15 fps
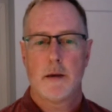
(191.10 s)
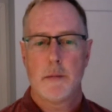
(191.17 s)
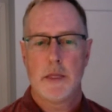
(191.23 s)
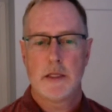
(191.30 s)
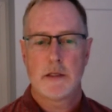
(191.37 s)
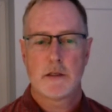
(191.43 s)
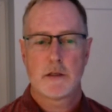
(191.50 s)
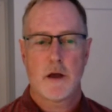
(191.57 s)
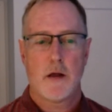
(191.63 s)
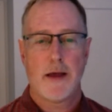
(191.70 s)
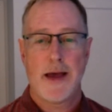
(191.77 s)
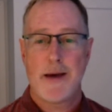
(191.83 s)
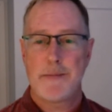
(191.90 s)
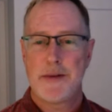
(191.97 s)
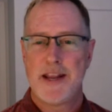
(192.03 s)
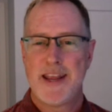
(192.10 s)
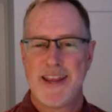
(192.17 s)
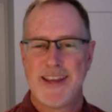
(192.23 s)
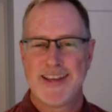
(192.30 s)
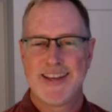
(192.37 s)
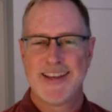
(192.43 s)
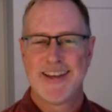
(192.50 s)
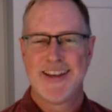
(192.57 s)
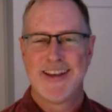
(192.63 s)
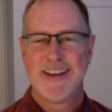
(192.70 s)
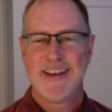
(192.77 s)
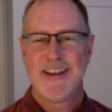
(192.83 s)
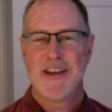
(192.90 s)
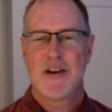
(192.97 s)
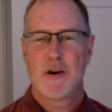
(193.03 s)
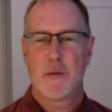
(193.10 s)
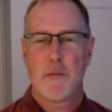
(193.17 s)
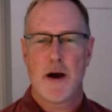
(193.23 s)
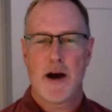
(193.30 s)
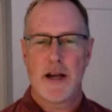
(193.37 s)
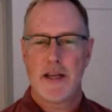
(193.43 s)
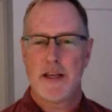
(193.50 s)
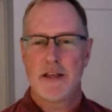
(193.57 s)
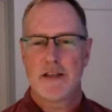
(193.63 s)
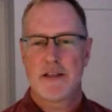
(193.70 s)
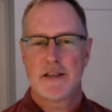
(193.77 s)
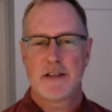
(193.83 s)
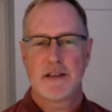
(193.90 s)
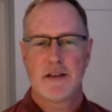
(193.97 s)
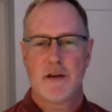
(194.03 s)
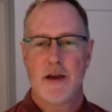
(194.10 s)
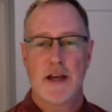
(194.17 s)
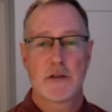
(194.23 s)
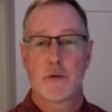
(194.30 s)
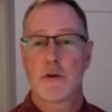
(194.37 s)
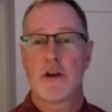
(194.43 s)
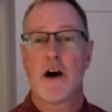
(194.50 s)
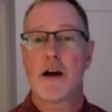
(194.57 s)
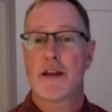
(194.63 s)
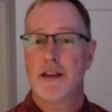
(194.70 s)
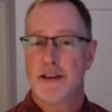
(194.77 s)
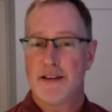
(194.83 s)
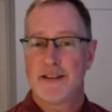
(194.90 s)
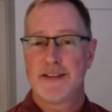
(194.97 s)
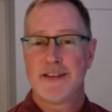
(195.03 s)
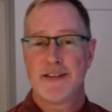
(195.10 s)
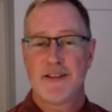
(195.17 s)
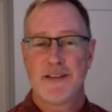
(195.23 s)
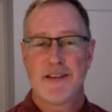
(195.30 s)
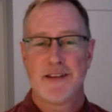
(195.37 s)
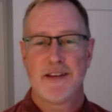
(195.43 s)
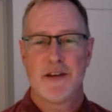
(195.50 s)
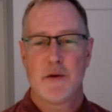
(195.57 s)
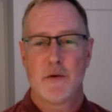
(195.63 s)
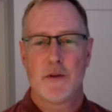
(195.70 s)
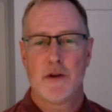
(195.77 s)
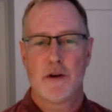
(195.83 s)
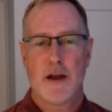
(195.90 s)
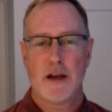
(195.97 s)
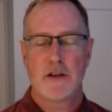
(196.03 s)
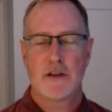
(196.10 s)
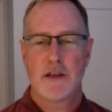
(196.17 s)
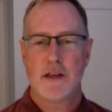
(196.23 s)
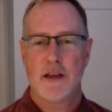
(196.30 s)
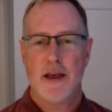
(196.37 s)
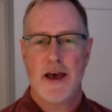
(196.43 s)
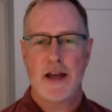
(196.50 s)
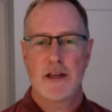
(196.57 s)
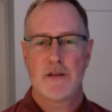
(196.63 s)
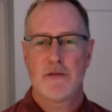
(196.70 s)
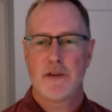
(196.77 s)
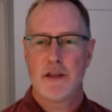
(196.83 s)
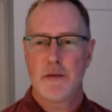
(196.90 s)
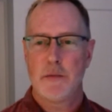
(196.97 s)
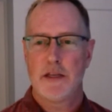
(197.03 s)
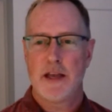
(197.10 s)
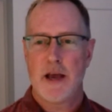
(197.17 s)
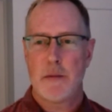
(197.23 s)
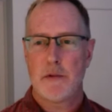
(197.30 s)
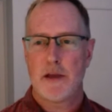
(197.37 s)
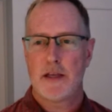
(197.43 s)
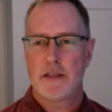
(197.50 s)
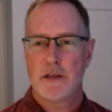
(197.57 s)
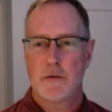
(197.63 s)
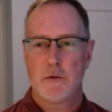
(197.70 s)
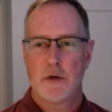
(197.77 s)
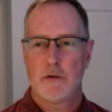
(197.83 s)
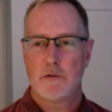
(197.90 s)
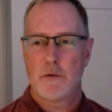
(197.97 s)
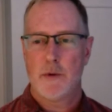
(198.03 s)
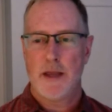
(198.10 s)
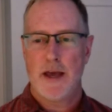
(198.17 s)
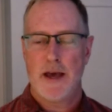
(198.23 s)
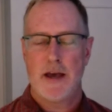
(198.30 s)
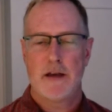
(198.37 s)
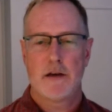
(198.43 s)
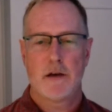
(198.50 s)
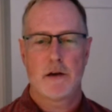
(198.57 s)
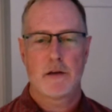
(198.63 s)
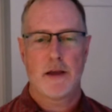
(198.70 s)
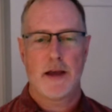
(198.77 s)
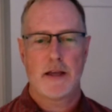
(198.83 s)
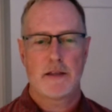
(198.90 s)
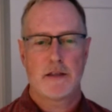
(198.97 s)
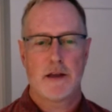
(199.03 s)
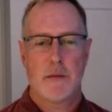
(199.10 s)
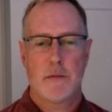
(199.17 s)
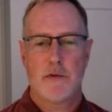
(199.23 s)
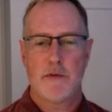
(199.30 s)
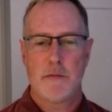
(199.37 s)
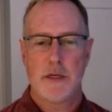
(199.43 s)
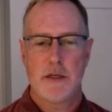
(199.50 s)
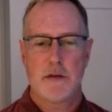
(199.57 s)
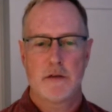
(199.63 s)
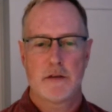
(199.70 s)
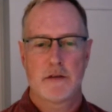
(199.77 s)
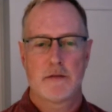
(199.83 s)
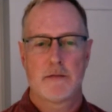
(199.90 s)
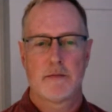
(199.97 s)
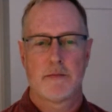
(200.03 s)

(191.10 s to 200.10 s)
And this is all happening in our bodies, you know, as we're talking. You know, they're actually actively metabolizing whatever we had in our last couple of meals.